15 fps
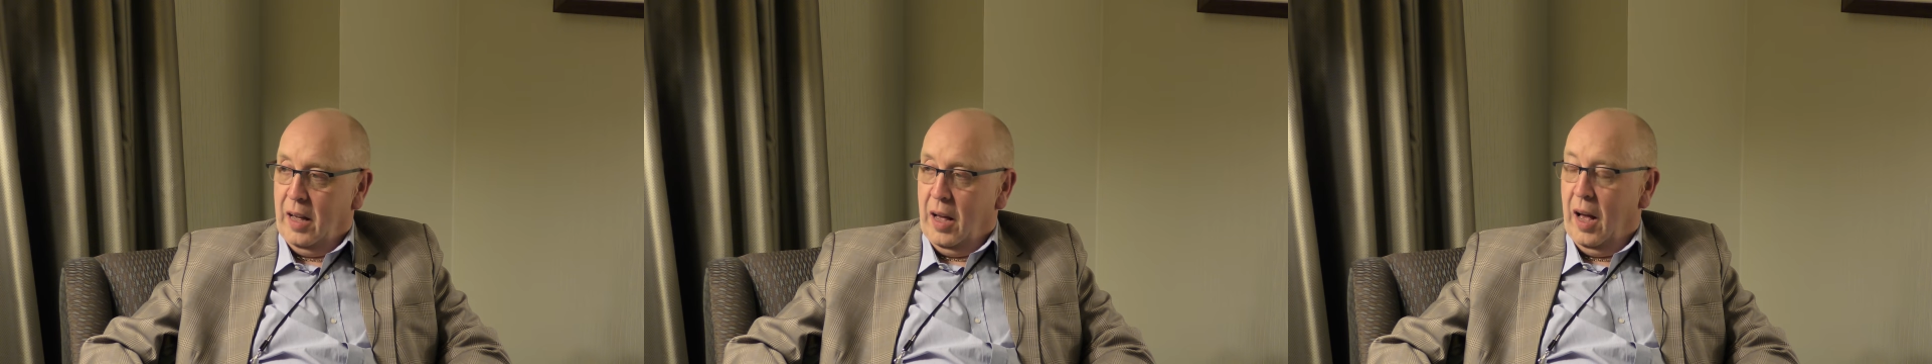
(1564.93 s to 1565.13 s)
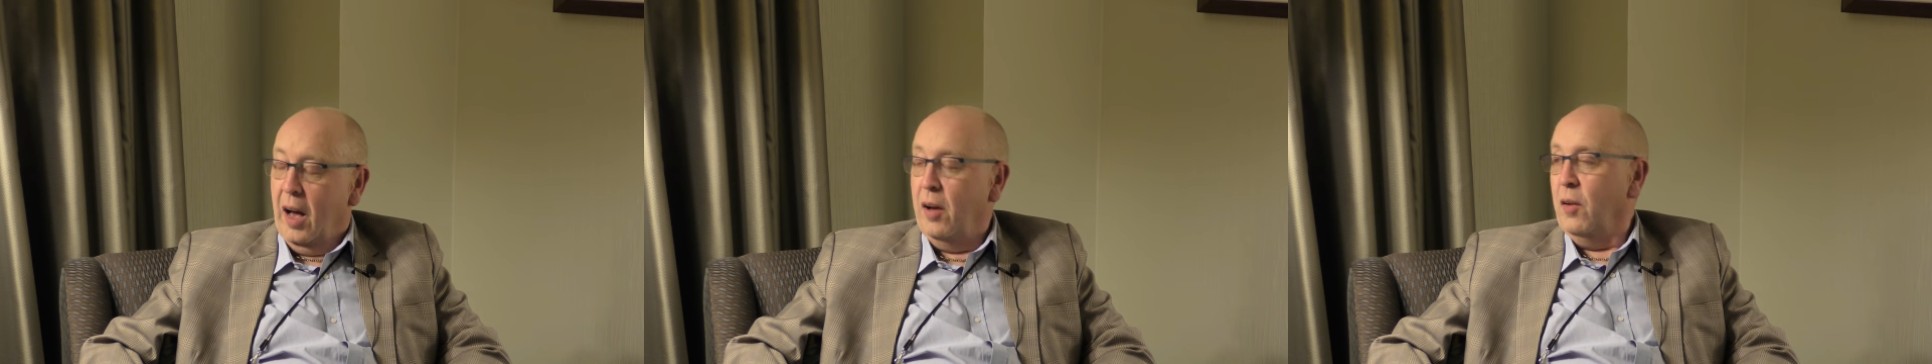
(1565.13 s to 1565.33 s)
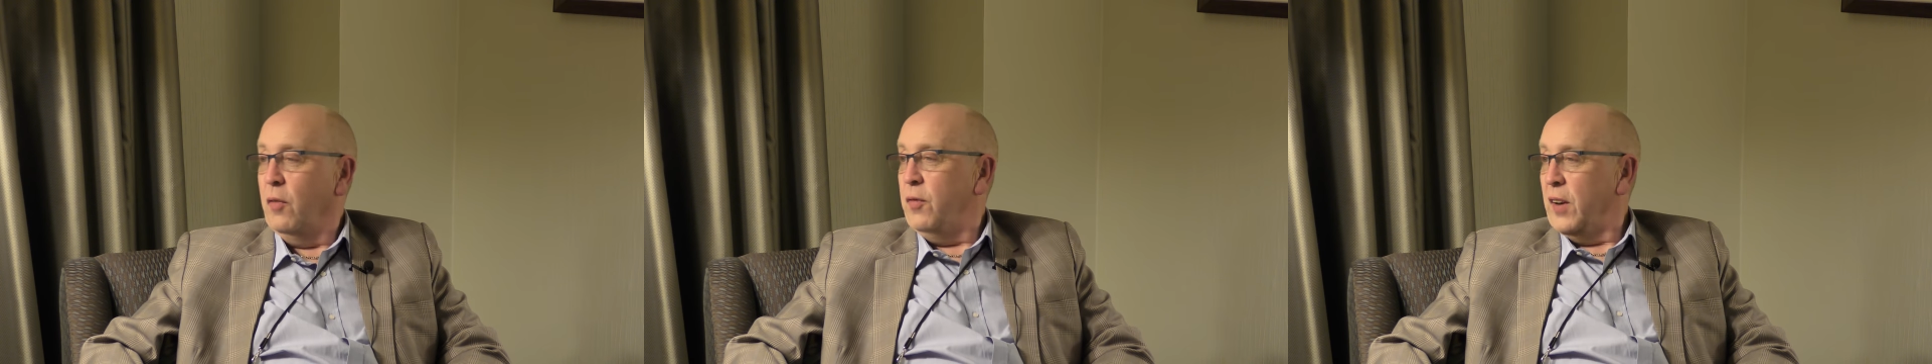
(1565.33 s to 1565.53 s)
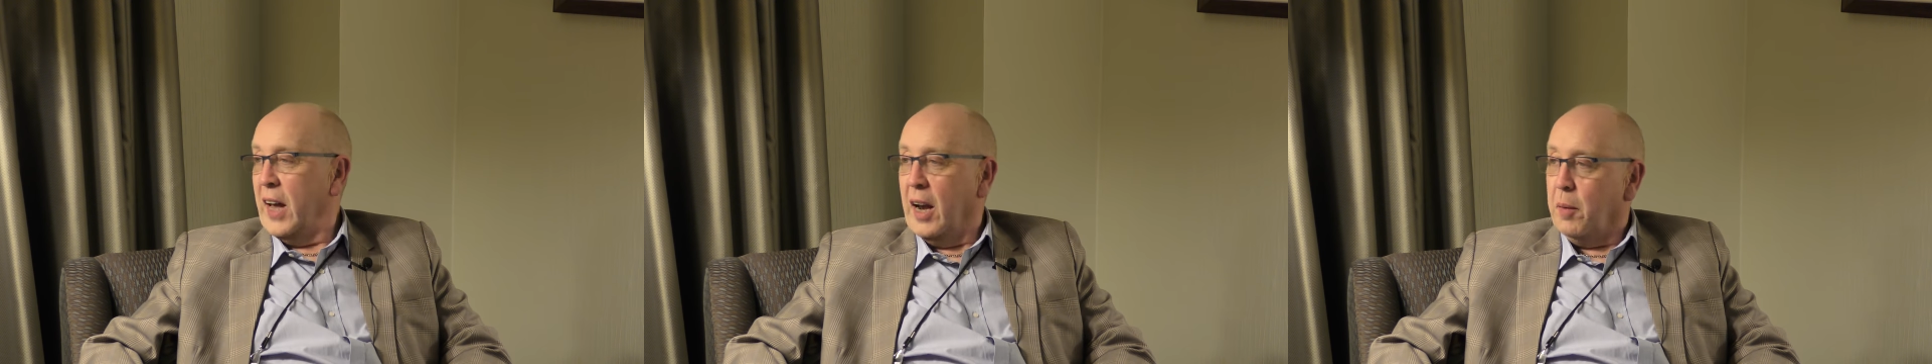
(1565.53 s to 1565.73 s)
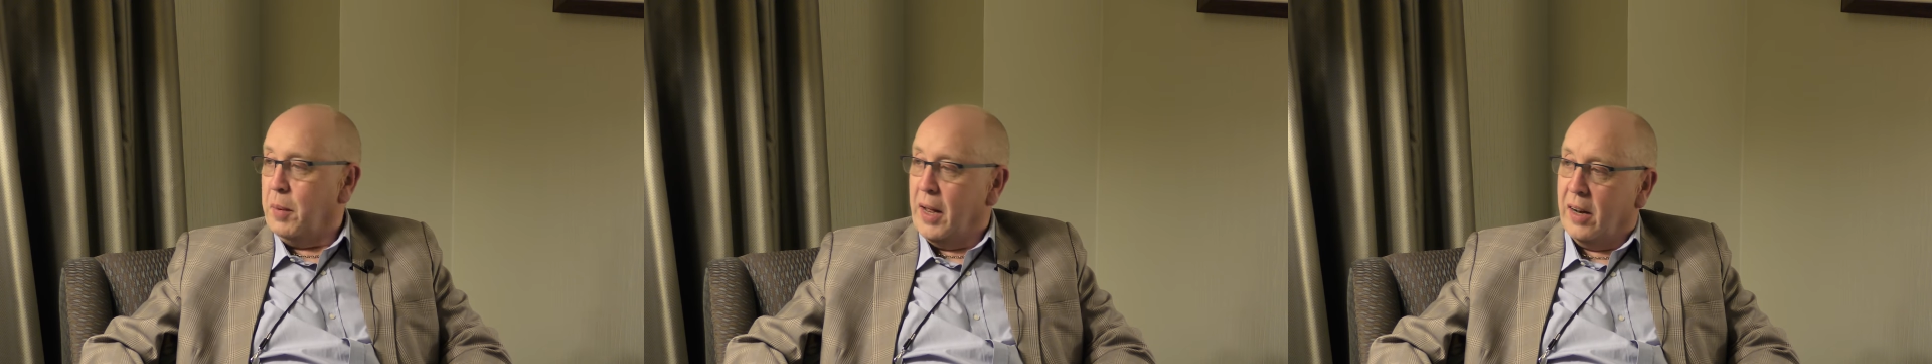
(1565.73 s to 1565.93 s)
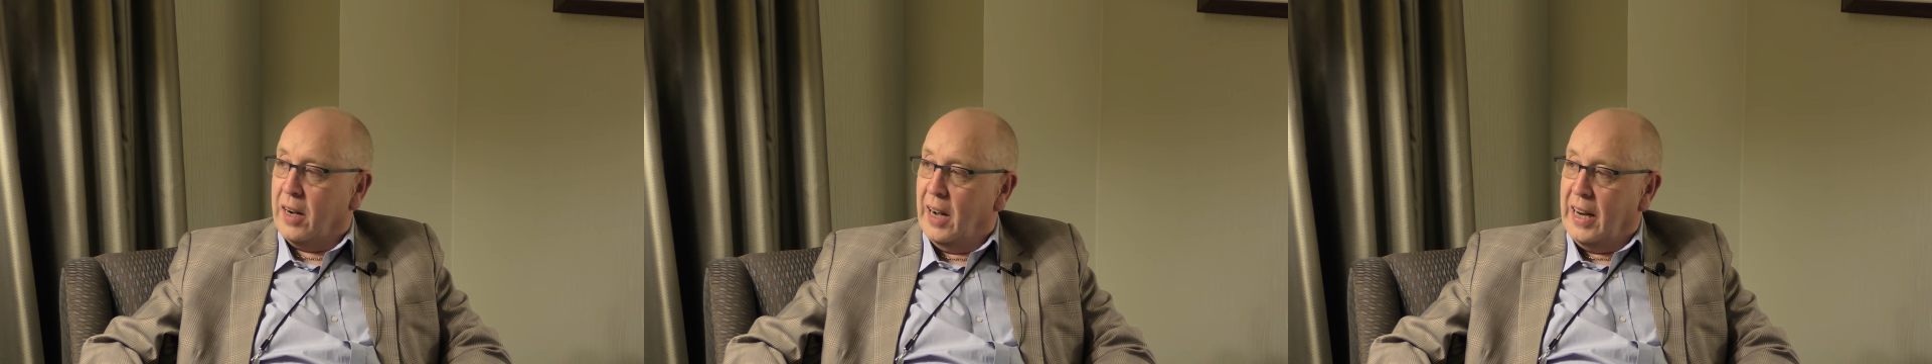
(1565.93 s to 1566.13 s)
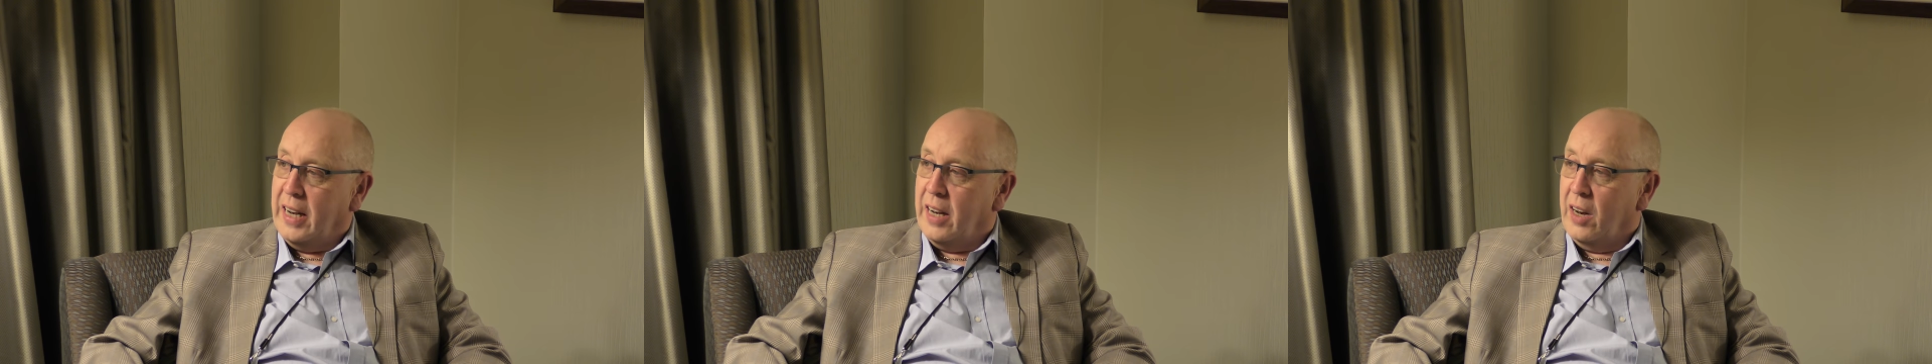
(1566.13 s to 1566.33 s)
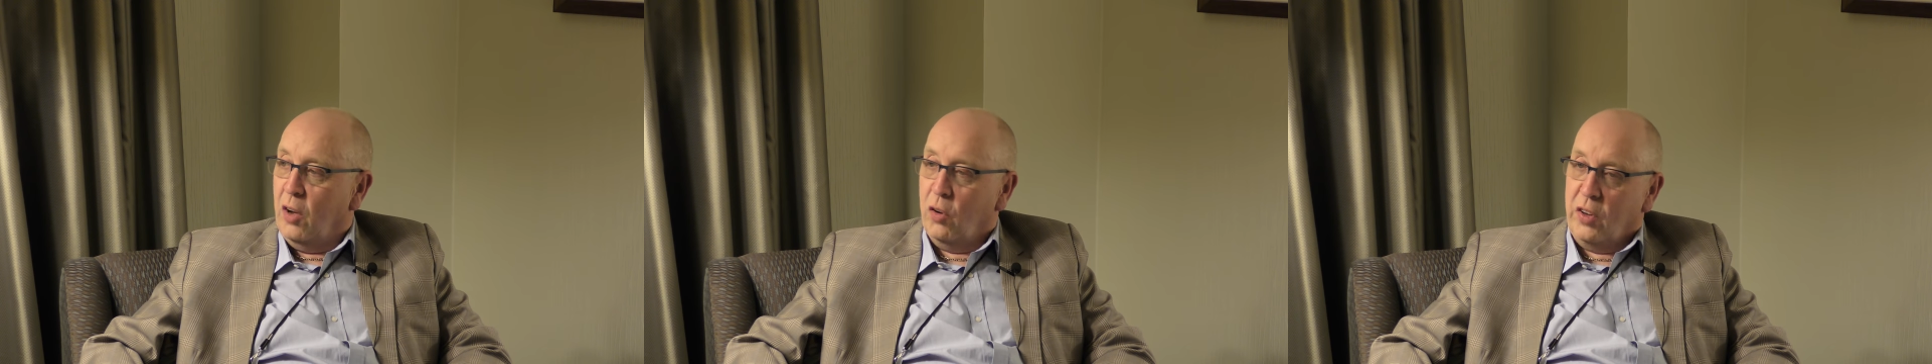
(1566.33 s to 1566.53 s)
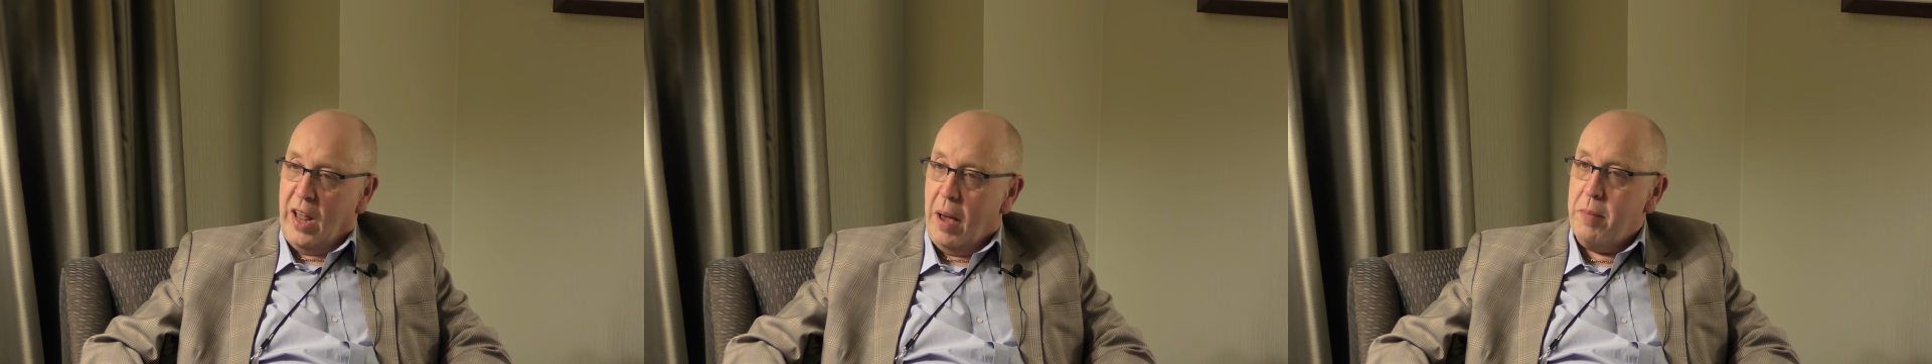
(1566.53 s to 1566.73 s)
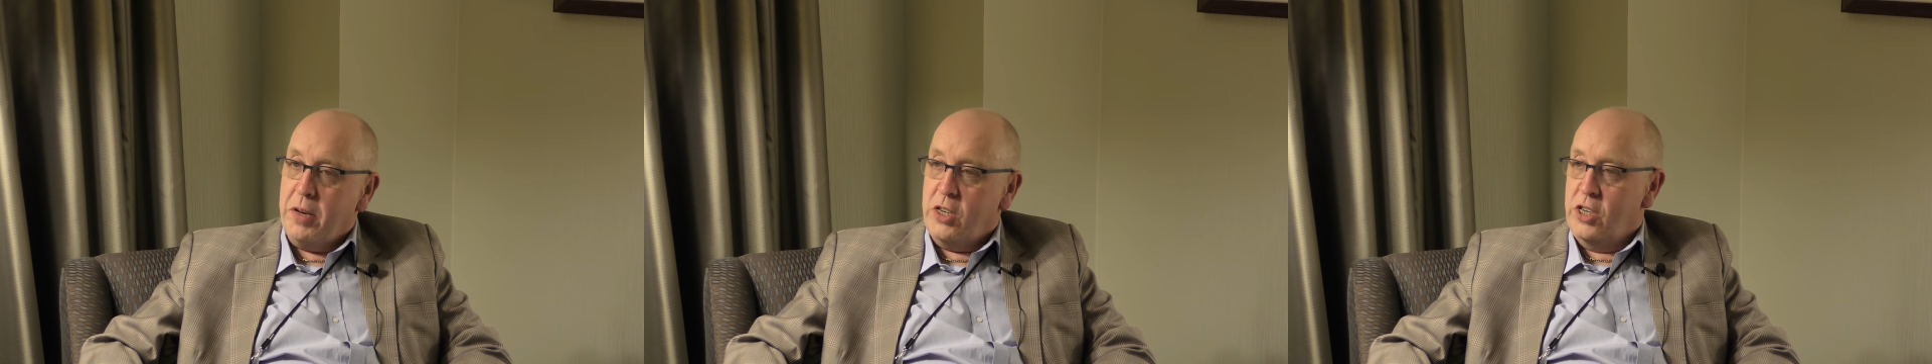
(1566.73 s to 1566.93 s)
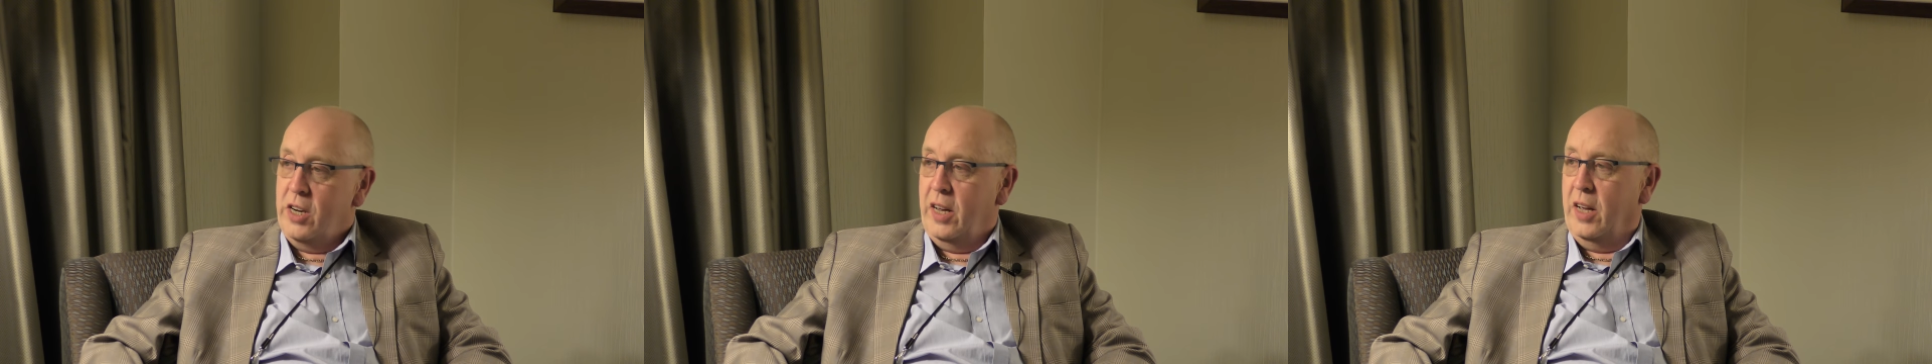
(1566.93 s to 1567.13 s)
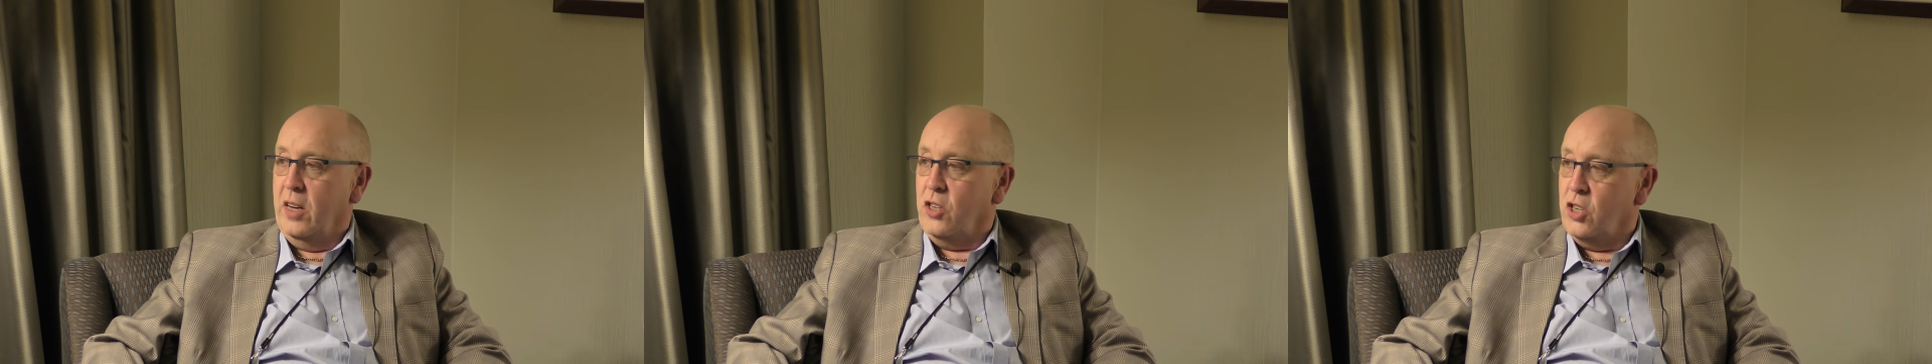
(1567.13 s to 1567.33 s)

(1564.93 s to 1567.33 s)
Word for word: uh, forget about cleaning it or damaging it.